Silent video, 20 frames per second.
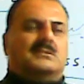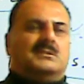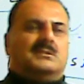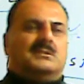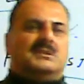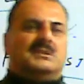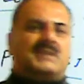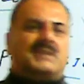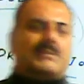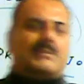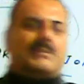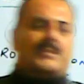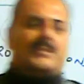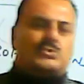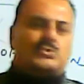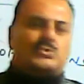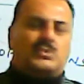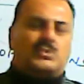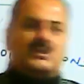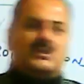literate people
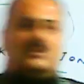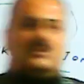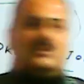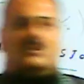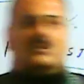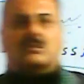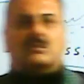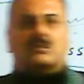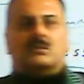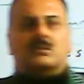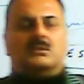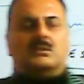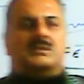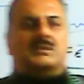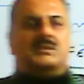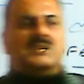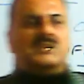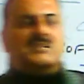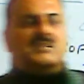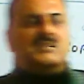should
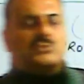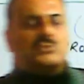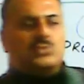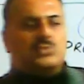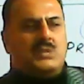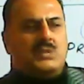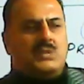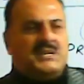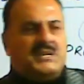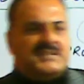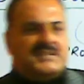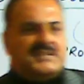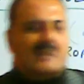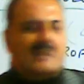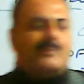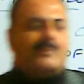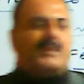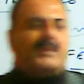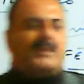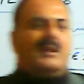teach to illiterate
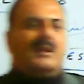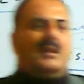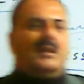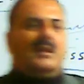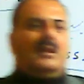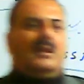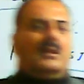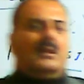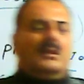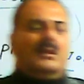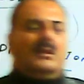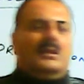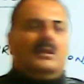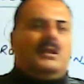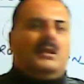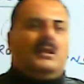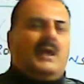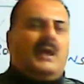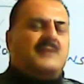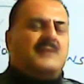people
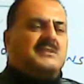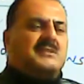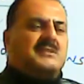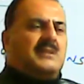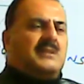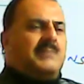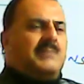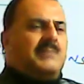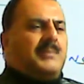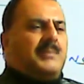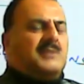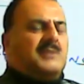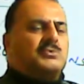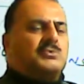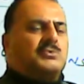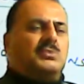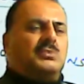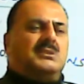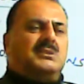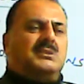and skilled people
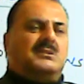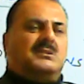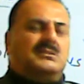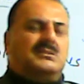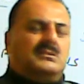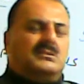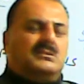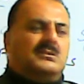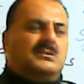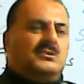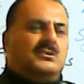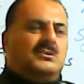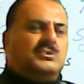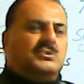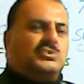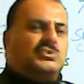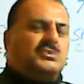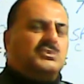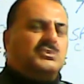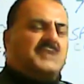should,
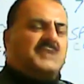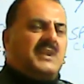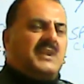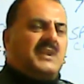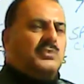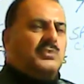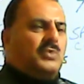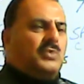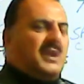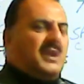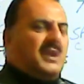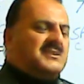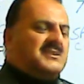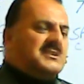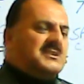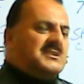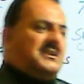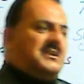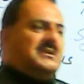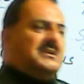should train to
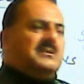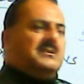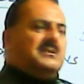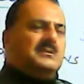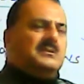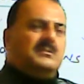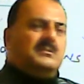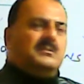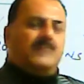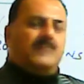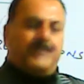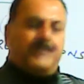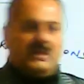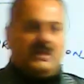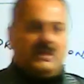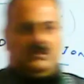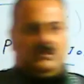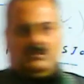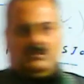unskilled people.